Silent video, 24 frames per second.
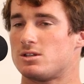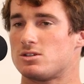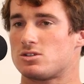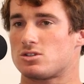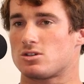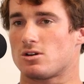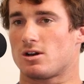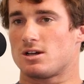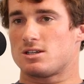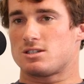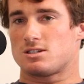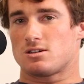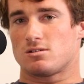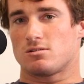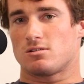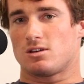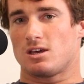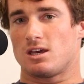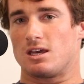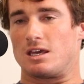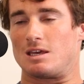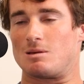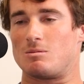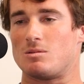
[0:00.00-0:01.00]
And so I said,
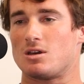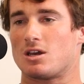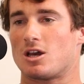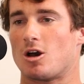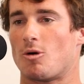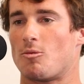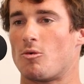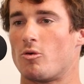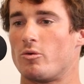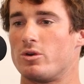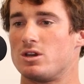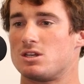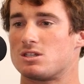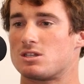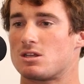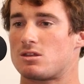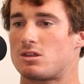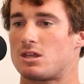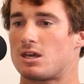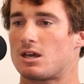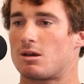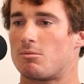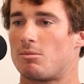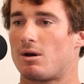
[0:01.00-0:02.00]
okay, give me a couple weeks
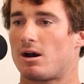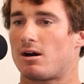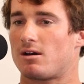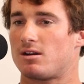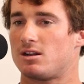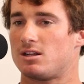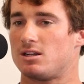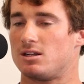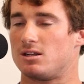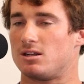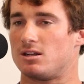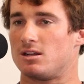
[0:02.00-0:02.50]
to think about it.